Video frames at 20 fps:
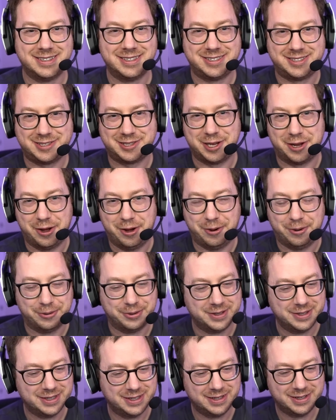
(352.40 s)
so,
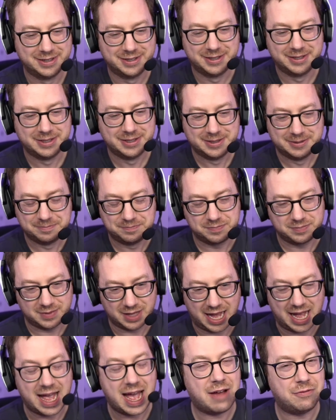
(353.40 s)

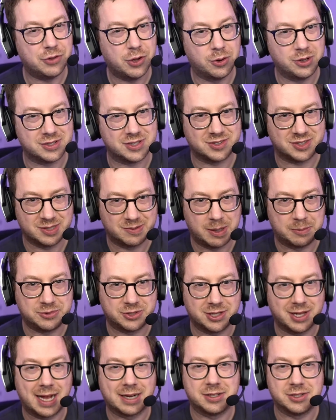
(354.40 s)
I have noticed that sometimes
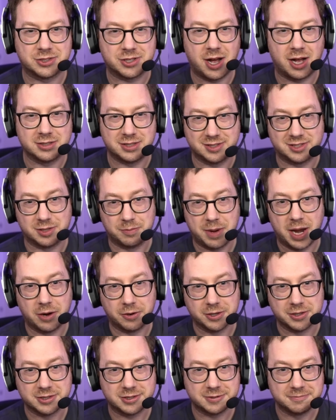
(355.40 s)
Galactus causes some
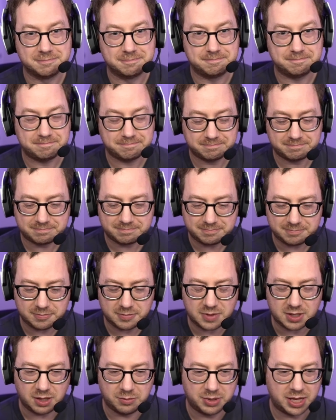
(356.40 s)
errors.
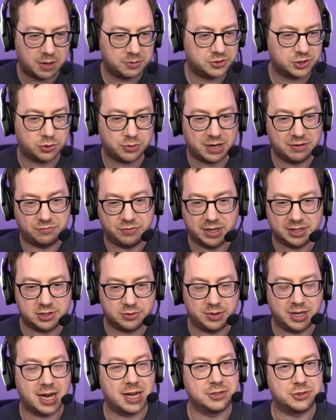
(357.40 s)
But that was a great
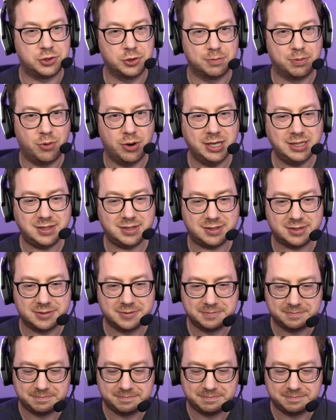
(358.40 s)
victory at two points.